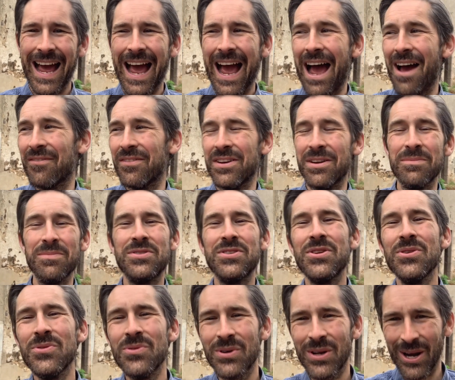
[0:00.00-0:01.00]
having them
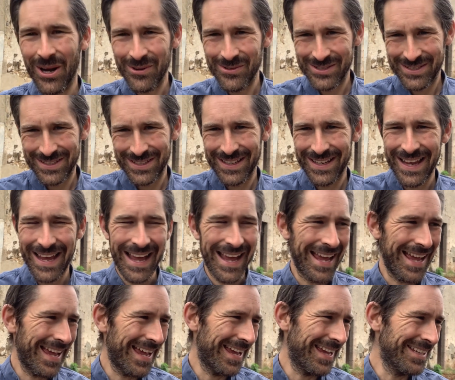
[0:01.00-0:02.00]
too close
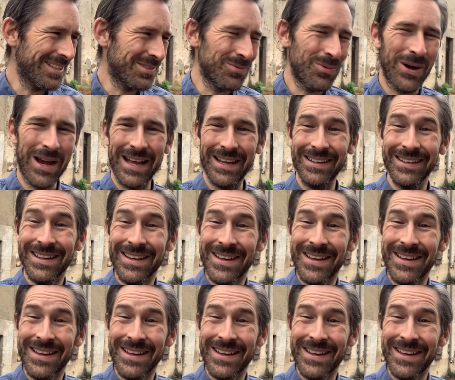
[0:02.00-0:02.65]
as well.